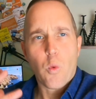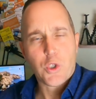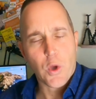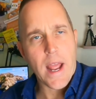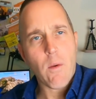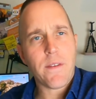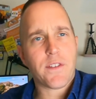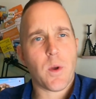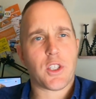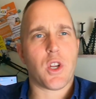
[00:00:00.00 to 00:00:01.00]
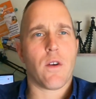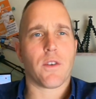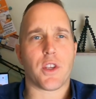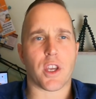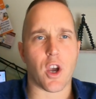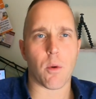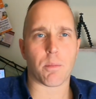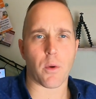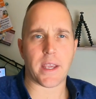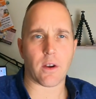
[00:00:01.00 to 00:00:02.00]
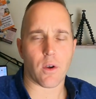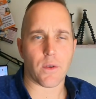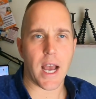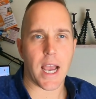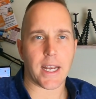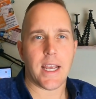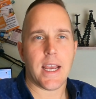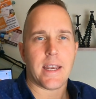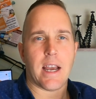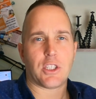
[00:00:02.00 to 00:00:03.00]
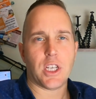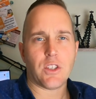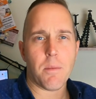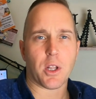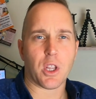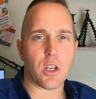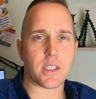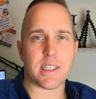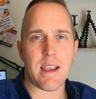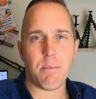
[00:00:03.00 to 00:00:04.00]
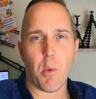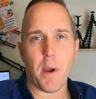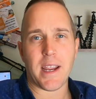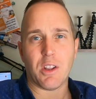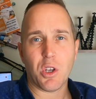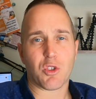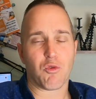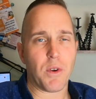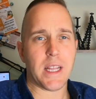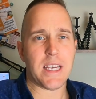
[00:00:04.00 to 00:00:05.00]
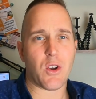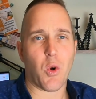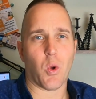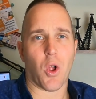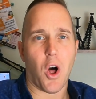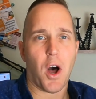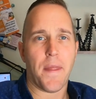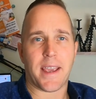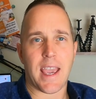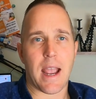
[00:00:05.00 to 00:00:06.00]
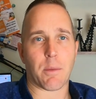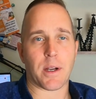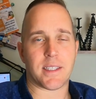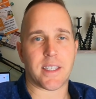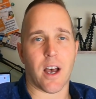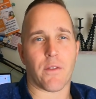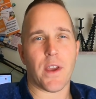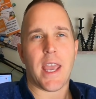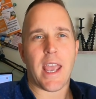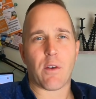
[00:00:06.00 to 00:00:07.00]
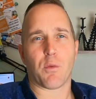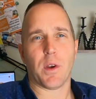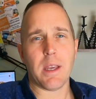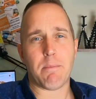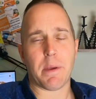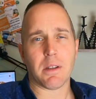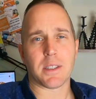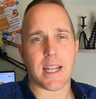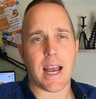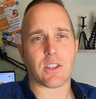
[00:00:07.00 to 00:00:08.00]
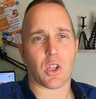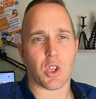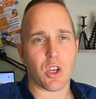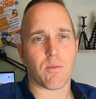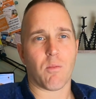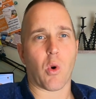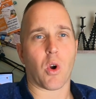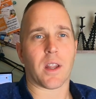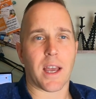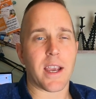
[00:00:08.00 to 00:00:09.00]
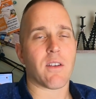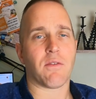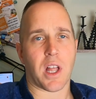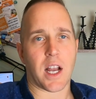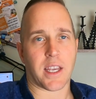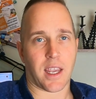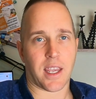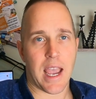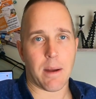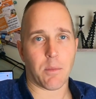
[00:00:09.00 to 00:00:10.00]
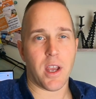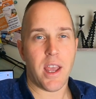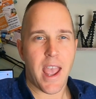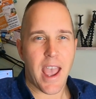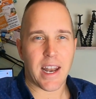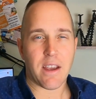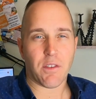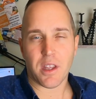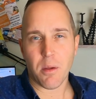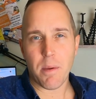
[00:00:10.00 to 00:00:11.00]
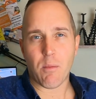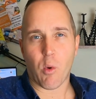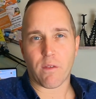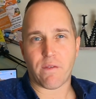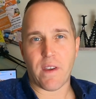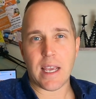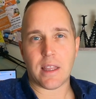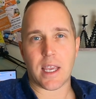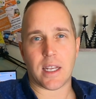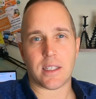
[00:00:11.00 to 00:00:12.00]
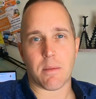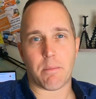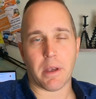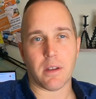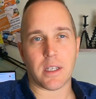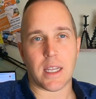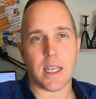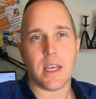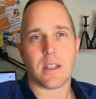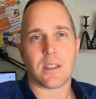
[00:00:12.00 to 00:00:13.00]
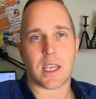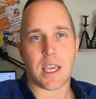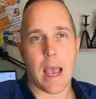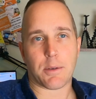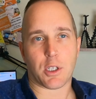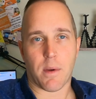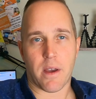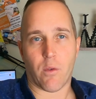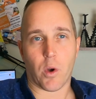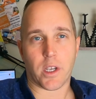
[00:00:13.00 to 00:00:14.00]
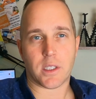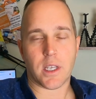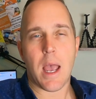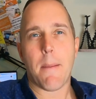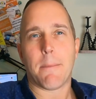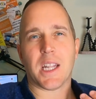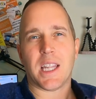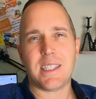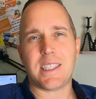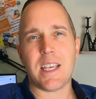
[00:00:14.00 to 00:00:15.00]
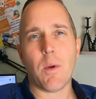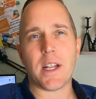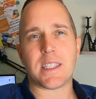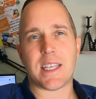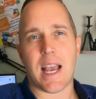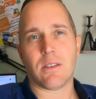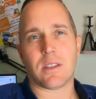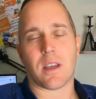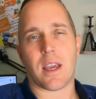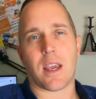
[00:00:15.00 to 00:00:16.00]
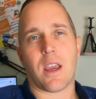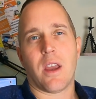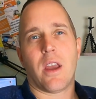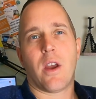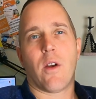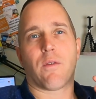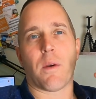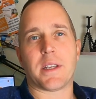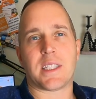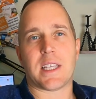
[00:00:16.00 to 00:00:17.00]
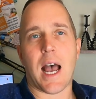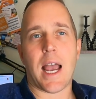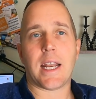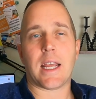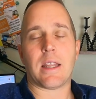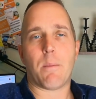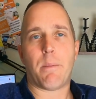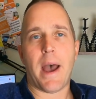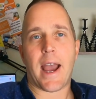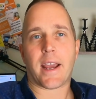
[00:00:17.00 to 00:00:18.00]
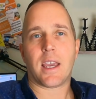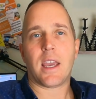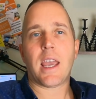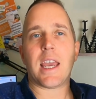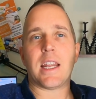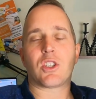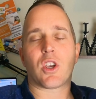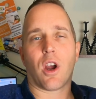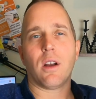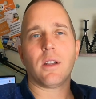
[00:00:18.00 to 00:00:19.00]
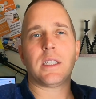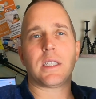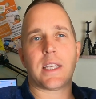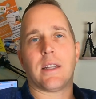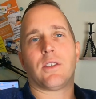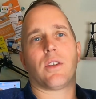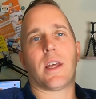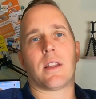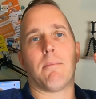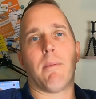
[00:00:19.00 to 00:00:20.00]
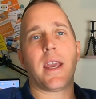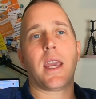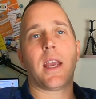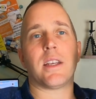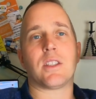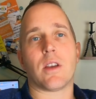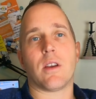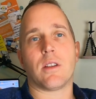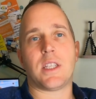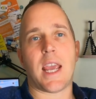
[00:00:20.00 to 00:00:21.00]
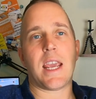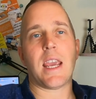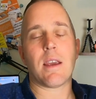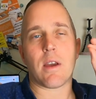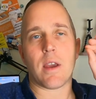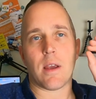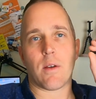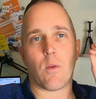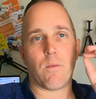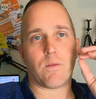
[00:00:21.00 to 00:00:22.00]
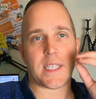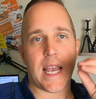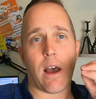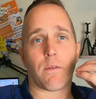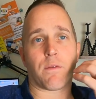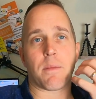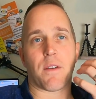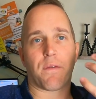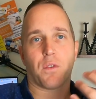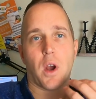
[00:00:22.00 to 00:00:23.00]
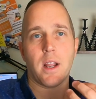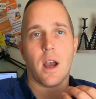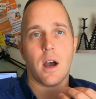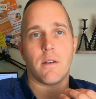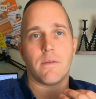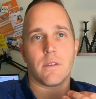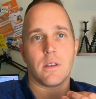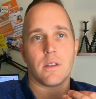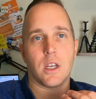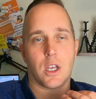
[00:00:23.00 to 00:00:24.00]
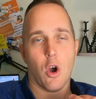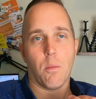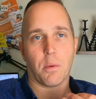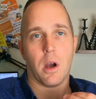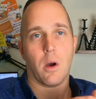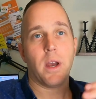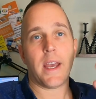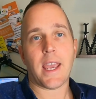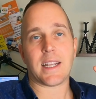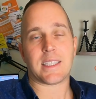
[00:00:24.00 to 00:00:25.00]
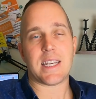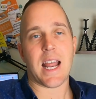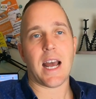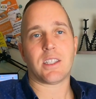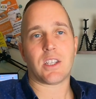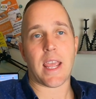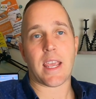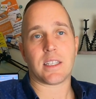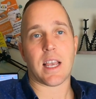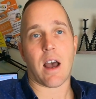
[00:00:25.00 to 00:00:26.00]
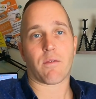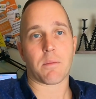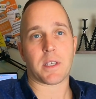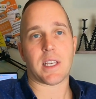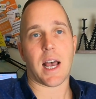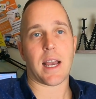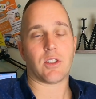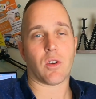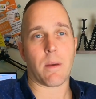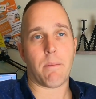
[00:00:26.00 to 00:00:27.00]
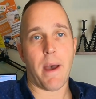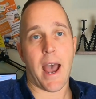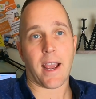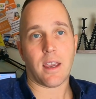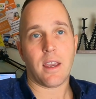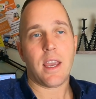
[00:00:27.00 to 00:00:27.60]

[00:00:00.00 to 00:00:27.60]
So now we've switched over to the GoPro Hero 9. Now, just from a look standpoint, it looks really cool on the camera itself. It really builds it out to look more like a vlogging camera, and I have a little bit more faith in its ability to capture my voice. But let's see what it sounds like from the side and the back. It is currently set so that the mic is taking sound from the front of the GoPro. It's not taking sound from the sides or the back.